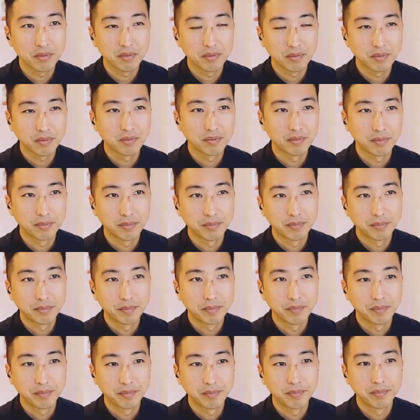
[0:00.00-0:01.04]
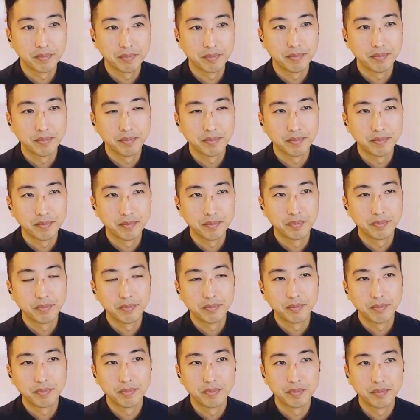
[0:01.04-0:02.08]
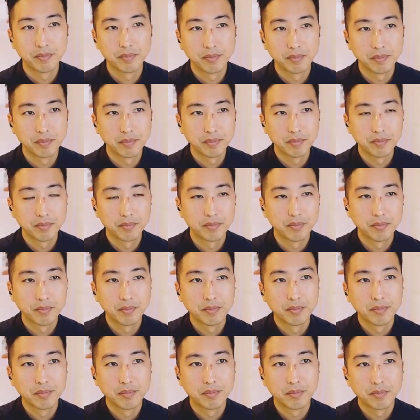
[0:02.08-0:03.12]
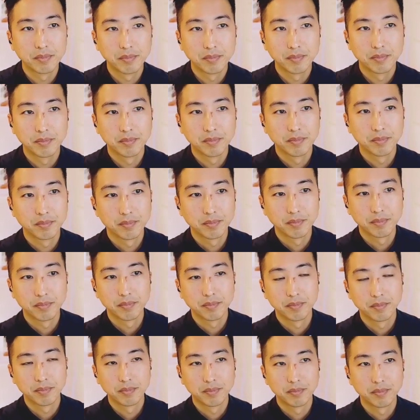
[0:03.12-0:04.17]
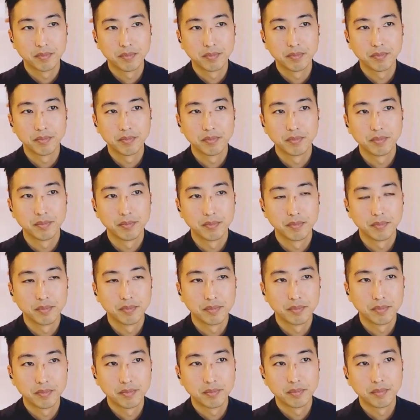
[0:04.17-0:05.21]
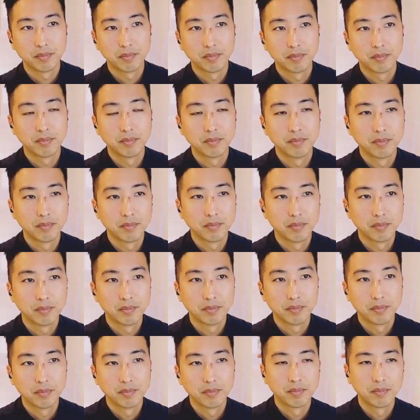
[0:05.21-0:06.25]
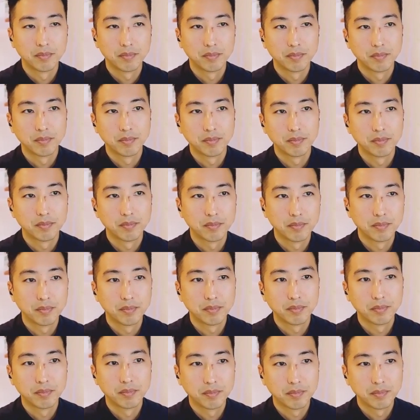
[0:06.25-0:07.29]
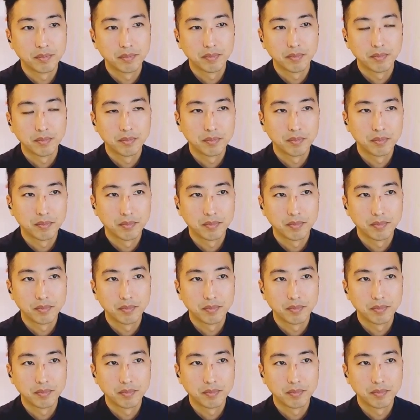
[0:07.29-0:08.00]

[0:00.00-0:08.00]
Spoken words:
The person shown says nothing.